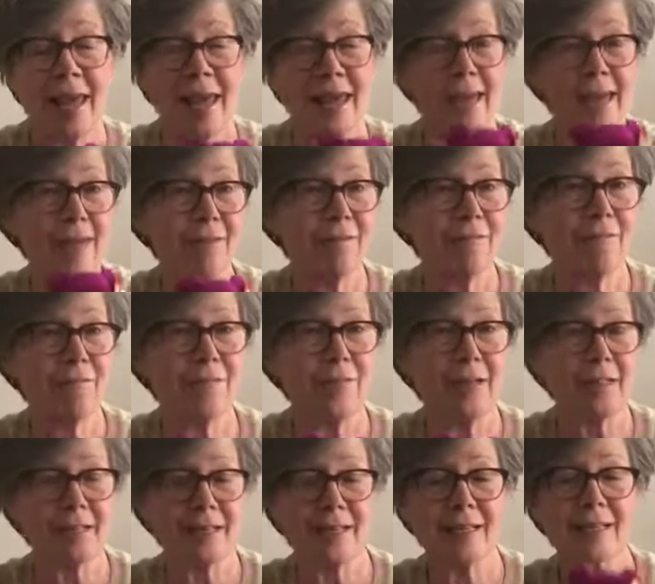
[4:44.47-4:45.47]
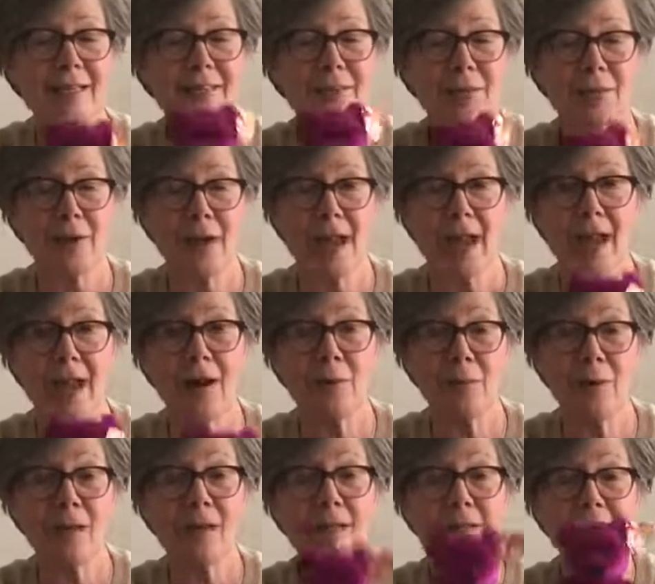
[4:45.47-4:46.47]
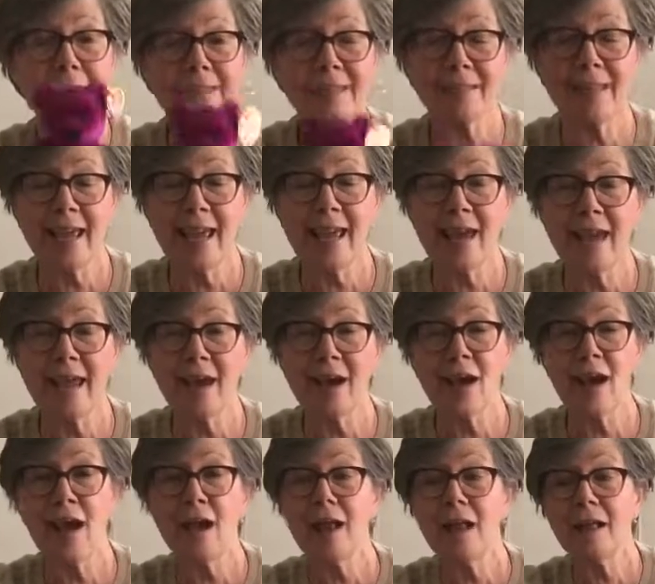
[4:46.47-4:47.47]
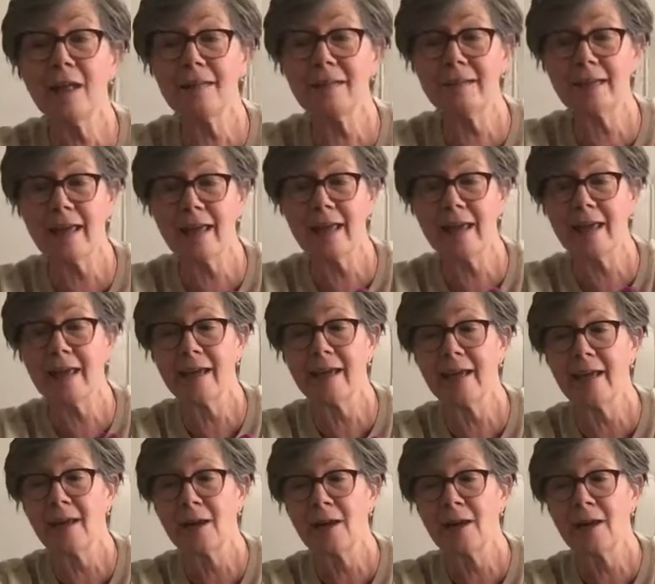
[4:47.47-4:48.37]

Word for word: If it doesn't rain, we'll stay all day.